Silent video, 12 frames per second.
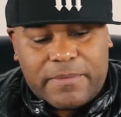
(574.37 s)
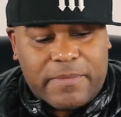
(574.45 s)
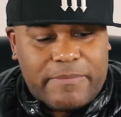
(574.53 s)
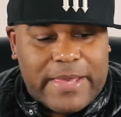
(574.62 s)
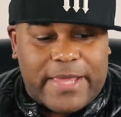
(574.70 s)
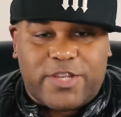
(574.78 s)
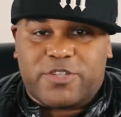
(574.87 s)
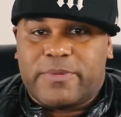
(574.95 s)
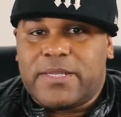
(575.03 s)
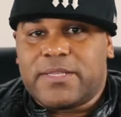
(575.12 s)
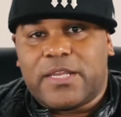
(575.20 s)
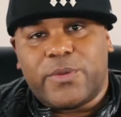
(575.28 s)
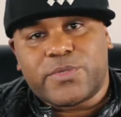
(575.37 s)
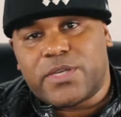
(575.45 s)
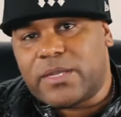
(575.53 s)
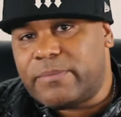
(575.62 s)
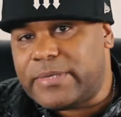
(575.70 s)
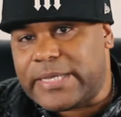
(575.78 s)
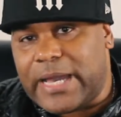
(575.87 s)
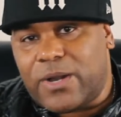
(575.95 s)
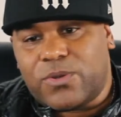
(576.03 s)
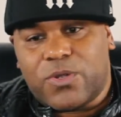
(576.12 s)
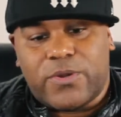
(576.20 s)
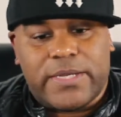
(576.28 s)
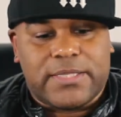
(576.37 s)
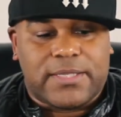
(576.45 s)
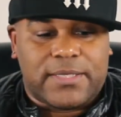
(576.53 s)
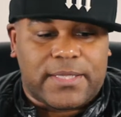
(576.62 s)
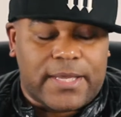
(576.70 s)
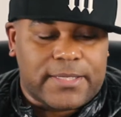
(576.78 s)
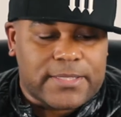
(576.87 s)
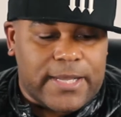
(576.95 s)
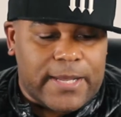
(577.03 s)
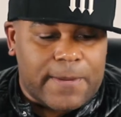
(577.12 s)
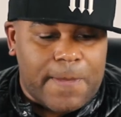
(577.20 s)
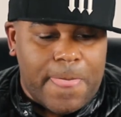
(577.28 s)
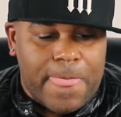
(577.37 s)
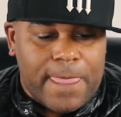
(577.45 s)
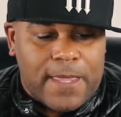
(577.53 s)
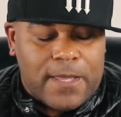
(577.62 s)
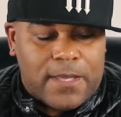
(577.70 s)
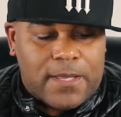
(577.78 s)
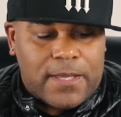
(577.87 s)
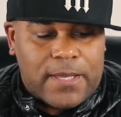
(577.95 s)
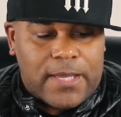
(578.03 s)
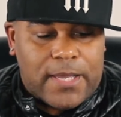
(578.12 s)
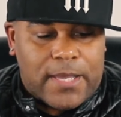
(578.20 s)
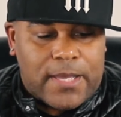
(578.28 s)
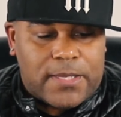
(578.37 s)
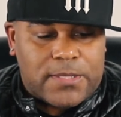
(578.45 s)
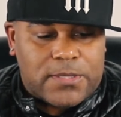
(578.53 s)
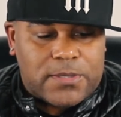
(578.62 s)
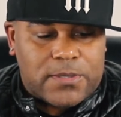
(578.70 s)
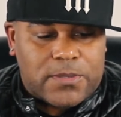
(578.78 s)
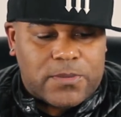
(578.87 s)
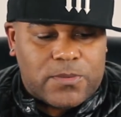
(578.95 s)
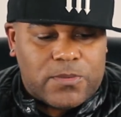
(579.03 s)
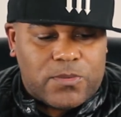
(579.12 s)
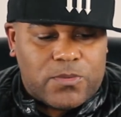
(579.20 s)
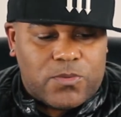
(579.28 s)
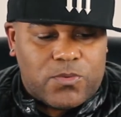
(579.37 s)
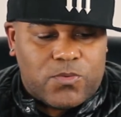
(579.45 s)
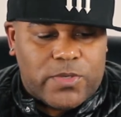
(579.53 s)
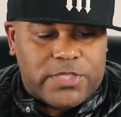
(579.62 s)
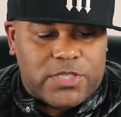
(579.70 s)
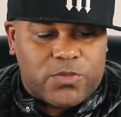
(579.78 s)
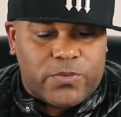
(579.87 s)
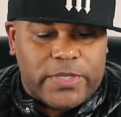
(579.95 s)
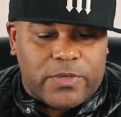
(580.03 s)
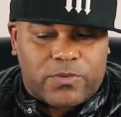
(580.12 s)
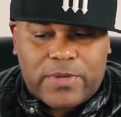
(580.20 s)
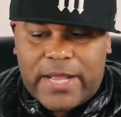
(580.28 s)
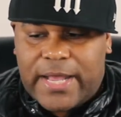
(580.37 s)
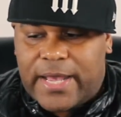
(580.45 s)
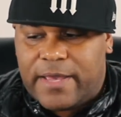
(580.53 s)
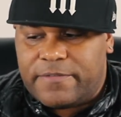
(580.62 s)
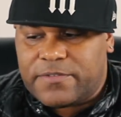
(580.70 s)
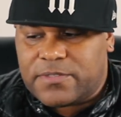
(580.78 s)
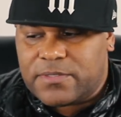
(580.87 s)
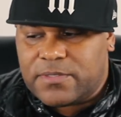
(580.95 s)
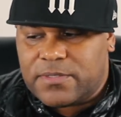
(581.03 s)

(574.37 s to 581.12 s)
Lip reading: management that he was going to be out or anything like that. And once he re-arrived,